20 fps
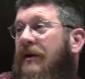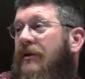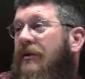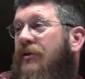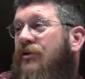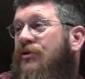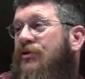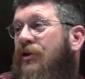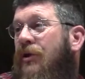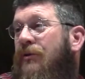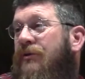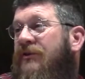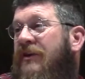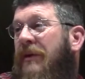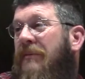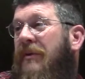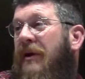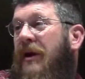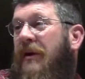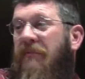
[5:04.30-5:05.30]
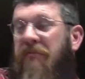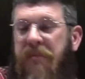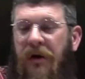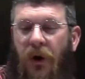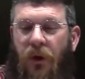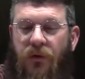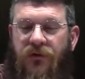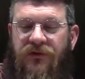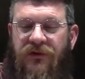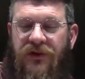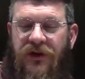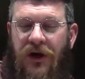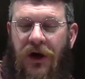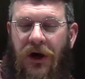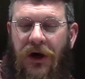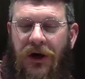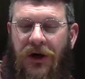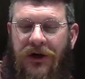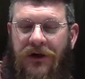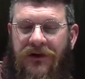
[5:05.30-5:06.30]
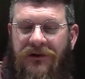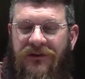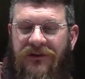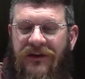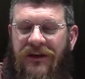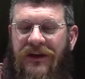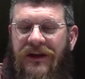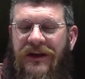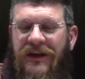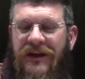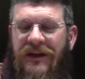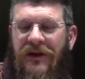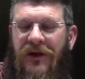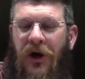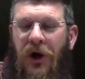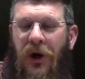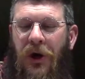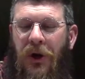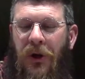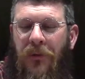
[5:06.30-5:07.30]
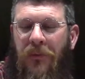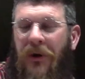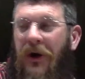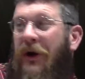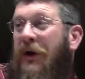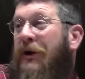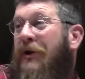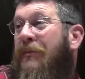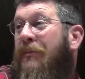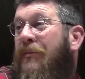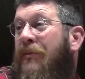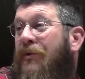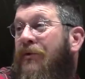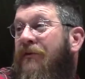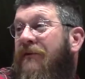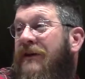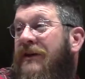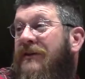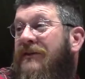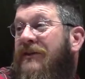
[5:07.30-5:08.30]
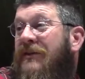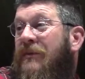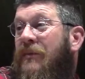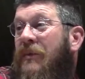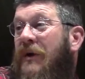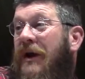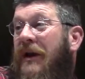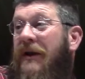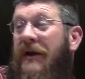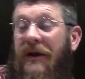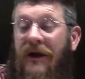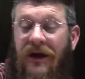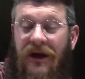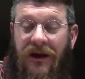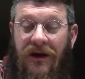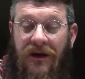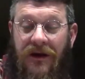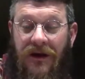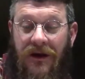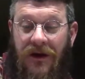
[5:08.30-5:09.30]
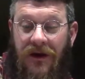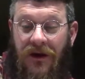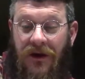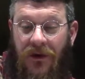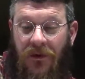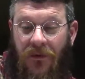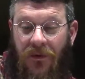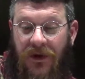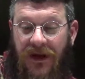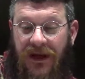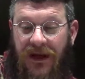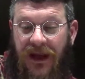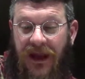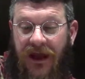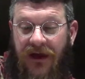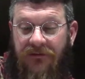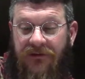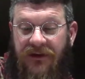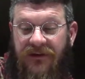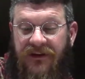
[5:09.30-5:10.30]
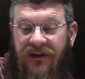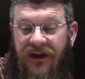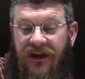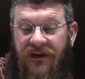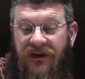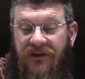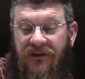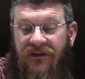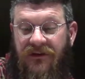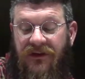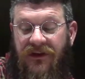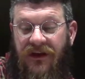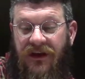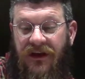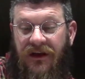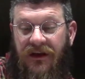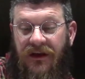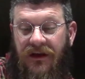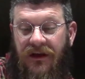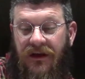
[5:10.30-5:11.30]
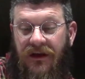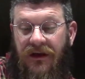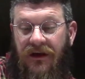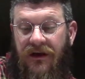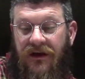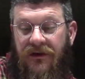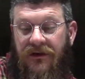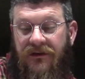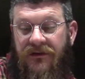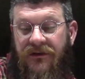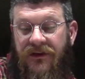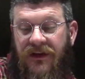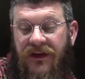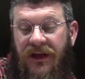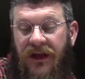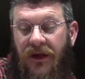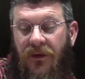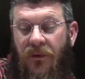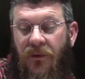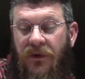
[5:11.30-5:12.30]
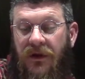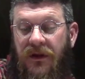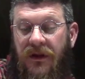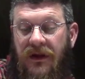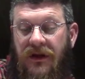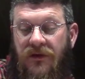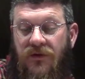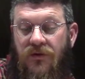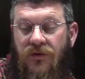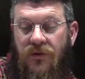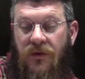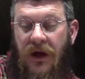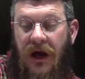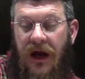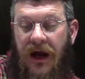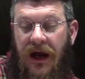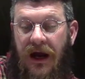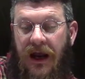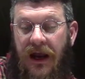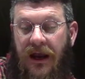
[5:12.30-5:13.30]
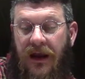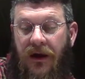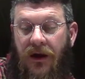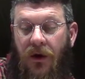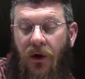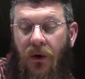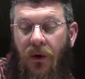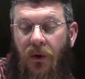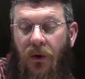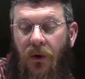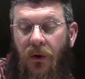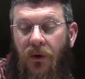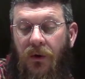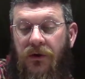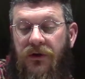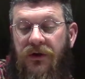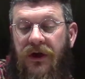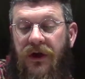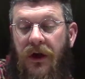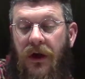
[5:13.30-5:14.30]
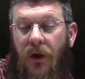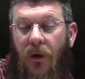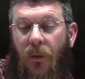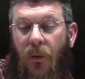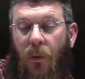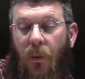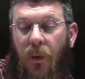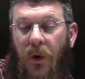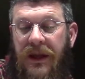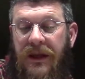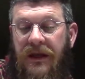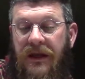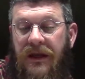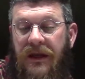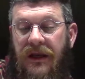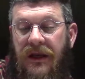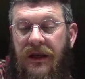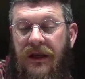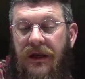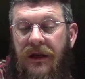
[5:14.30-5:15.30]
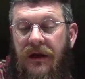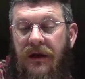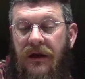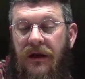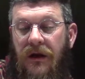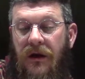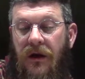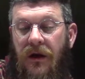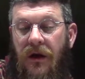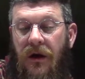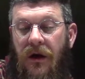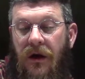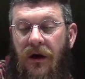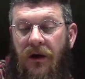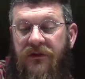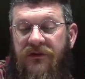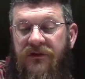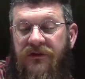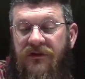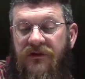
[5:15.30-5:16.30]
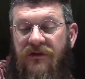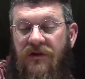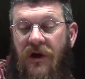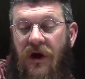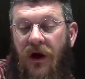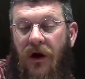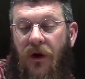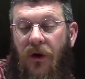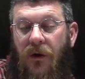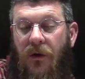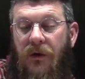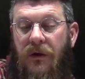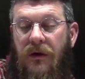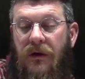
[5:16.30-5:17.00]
shows up on postcards and in Hallmark movies and whatnot, we have a tendency to get really dry, cold, windy snow.